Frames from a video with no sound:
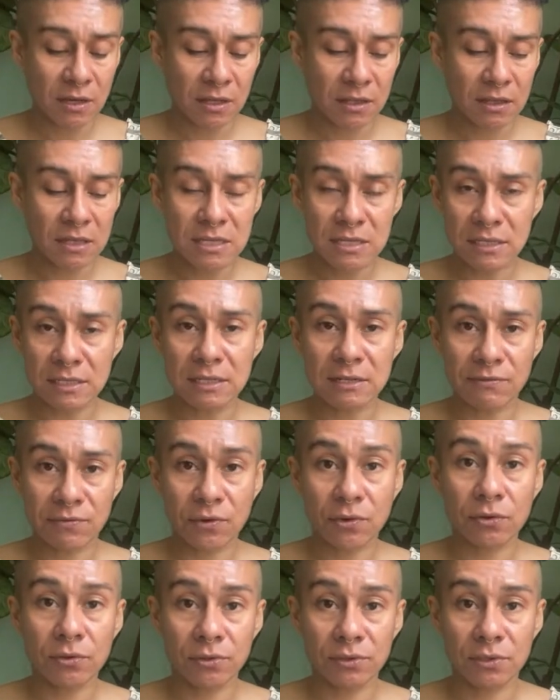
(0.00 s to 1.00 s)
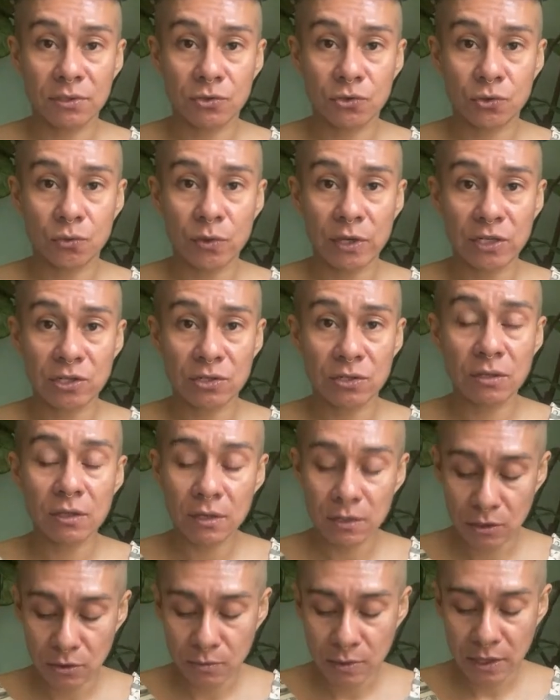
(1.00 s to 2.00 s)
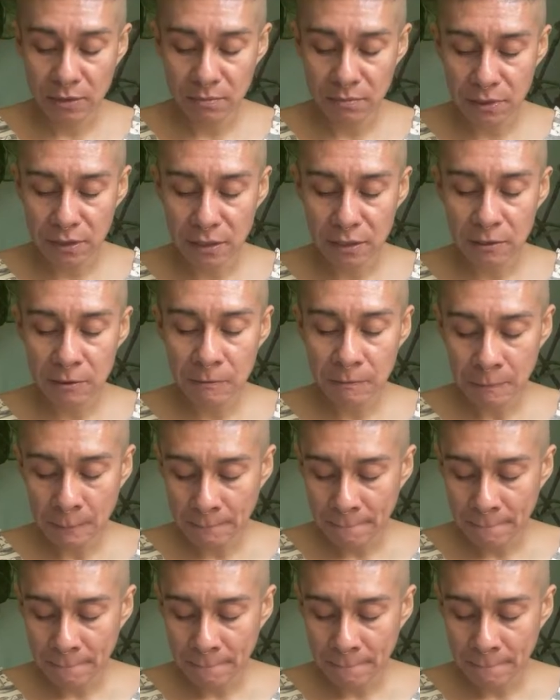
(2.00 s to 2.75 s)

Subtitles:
this difficult situation that you might be in.